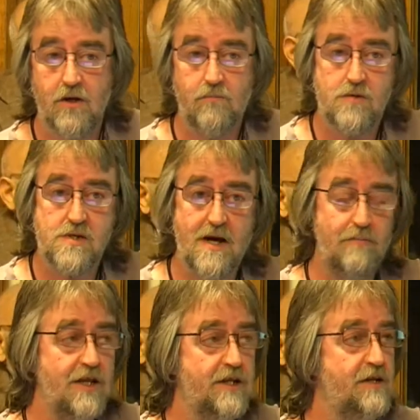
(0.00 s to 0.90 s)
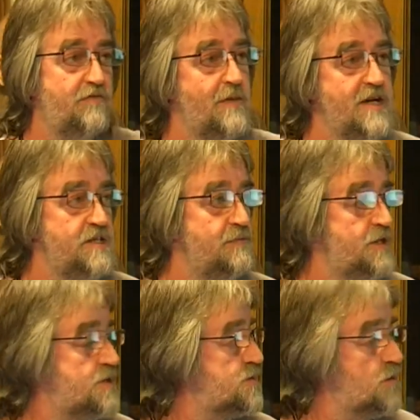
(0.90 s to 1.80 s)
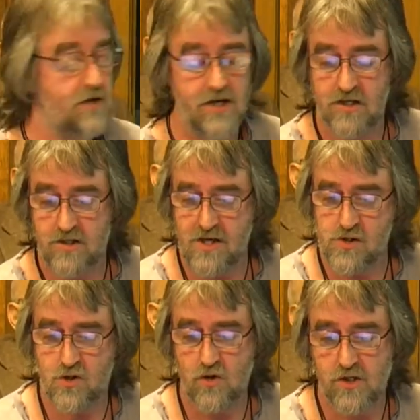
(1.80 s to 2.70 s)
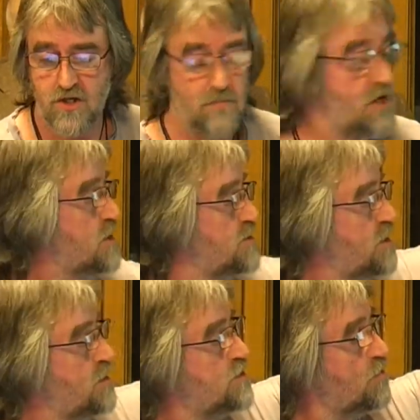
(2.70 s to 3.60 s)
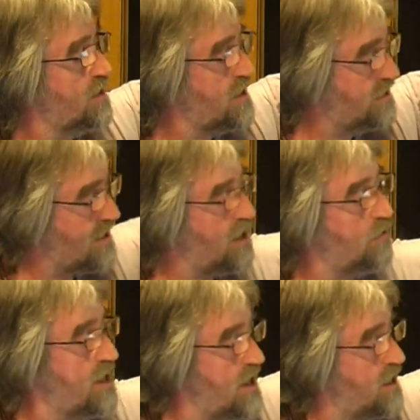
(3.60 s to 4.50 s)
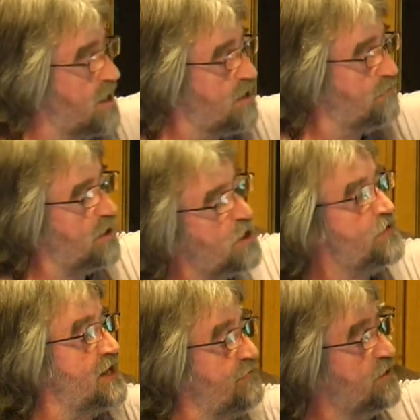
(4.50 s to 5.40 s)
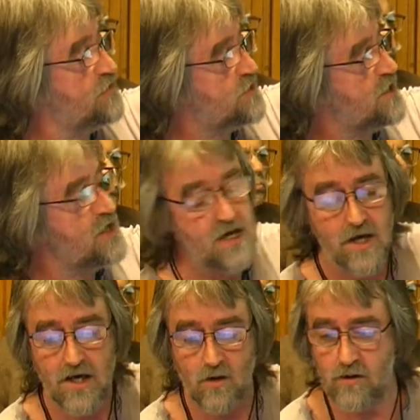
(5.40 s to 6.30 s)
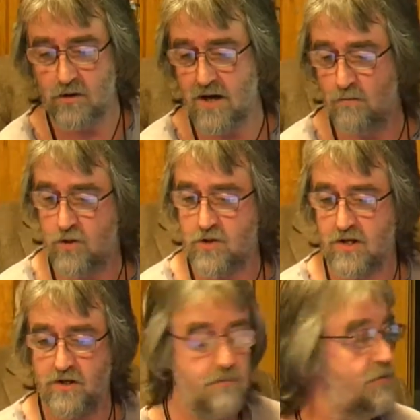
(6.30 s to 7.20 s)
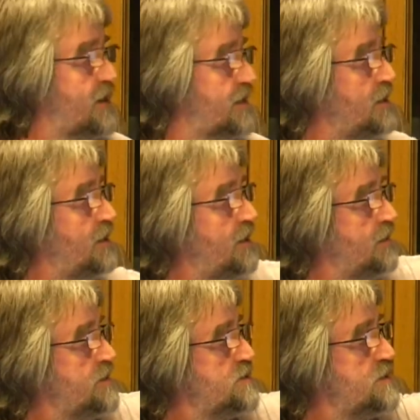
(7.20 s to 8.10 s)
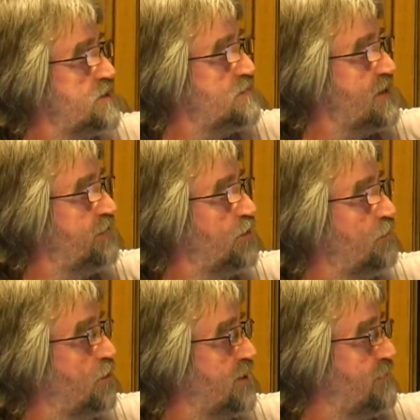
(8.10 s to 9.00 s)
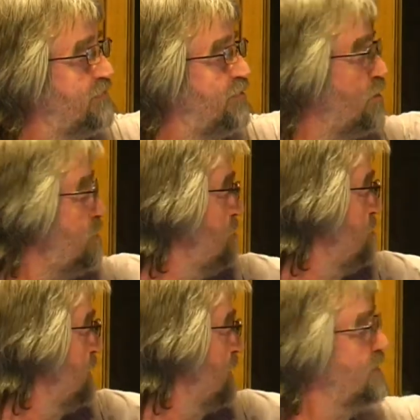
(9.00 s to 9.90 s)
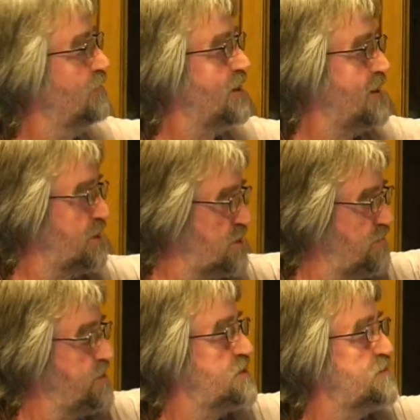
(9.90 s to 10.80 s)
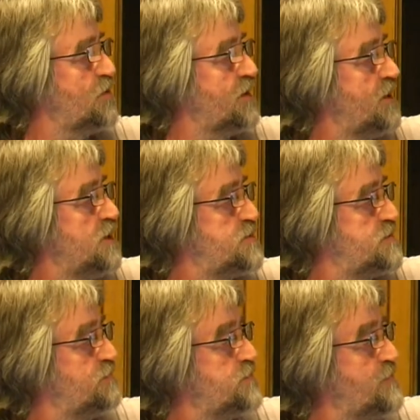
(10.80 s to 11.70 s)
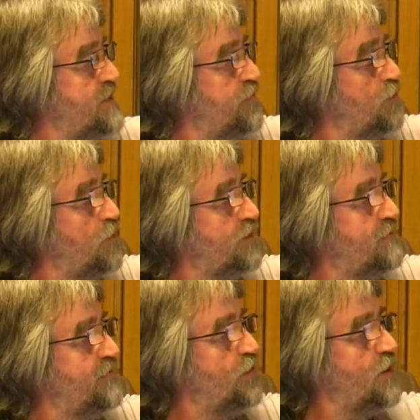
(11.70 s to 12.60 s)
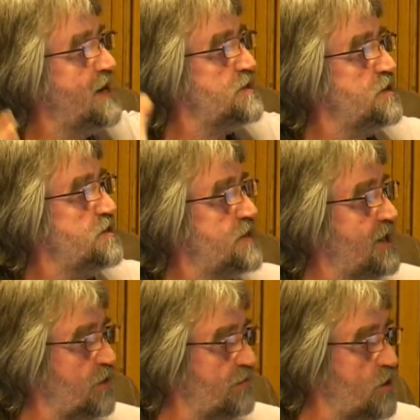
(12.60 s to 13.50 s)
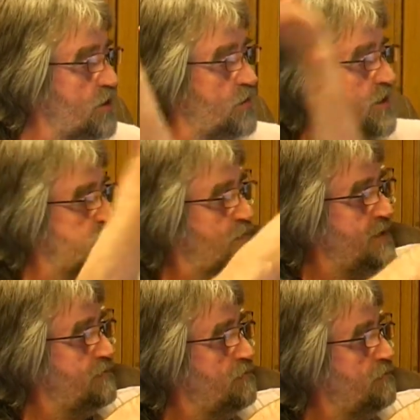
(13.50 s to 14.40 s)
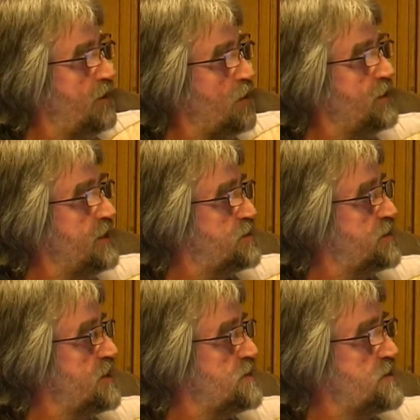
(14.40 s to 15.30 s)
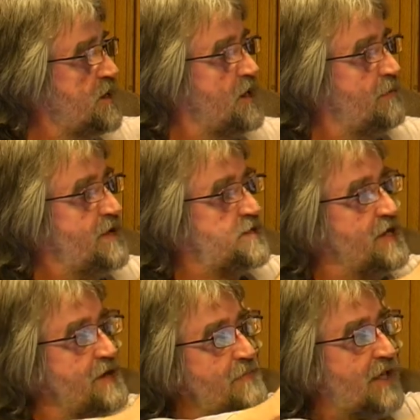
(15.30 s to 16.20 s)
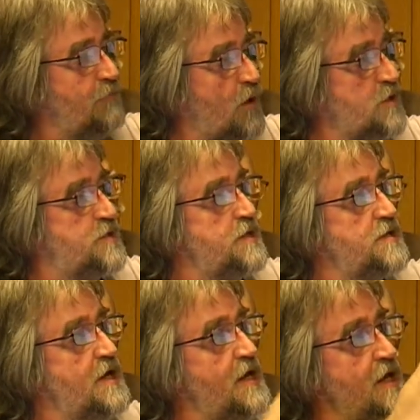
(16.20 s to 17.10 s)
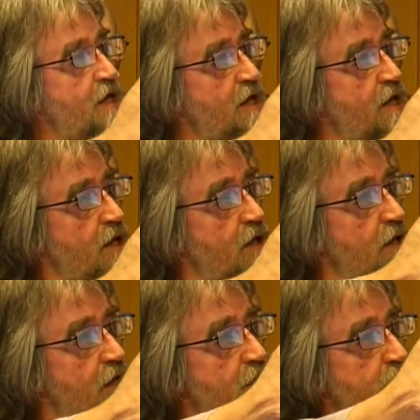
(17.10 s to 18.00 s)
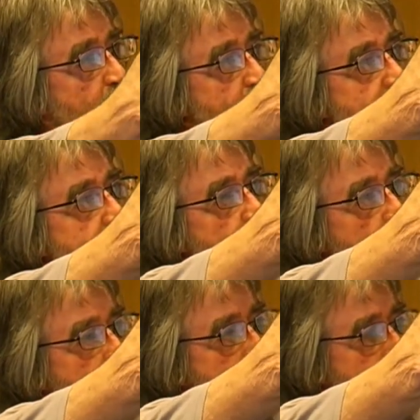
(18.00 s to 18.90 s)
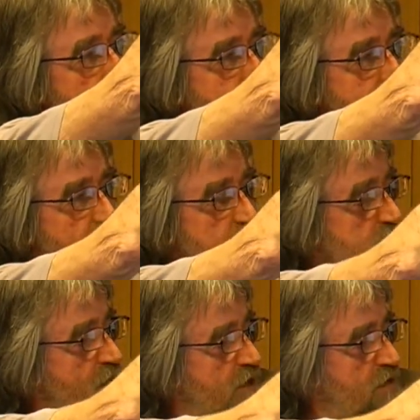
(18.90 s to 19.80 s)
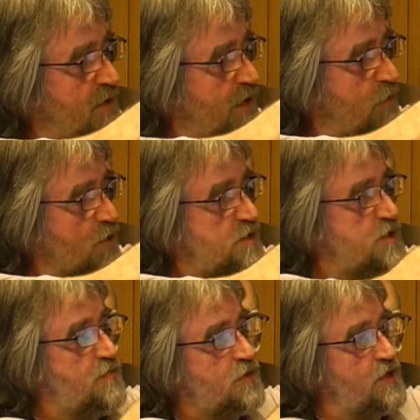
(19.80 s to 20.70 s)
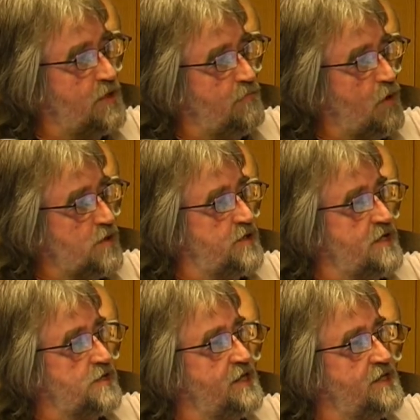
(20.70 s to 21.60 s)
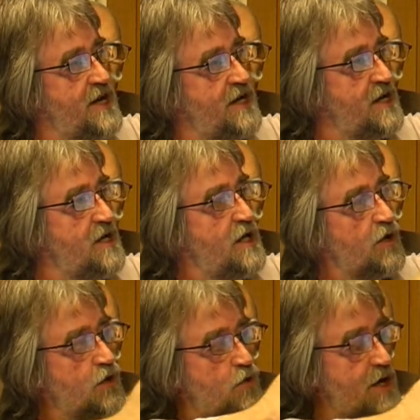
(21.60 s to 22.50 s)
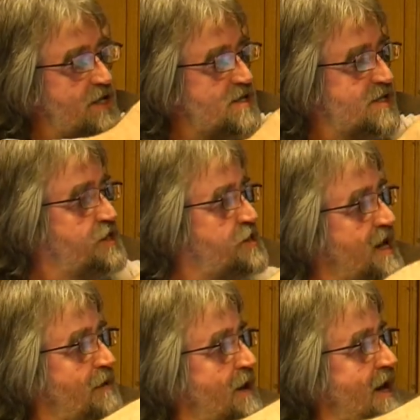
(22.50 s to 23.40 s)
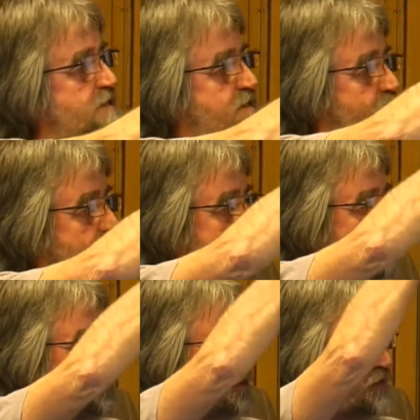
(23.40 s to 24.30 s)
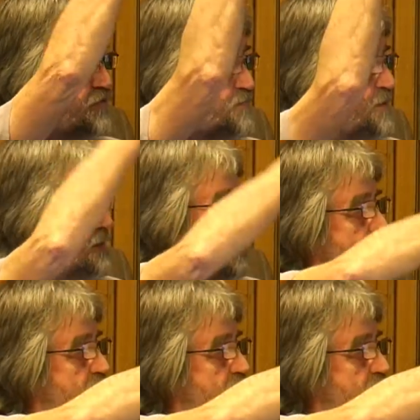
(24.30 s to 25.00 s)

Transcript: a sample they did from eighty metres already contains strontium. So it's already down below the level of the sea in all the groundwater under the plant. This is spent fuel pool number four. Okay, I'll just finish this point. Spent fuel pool number four, as you can see, a lot of concrete has been blown into these basically metal boxes. The, any concrete going down the side of the metal boxes between the box and its container could quite easily jam as they're trying to draw the, the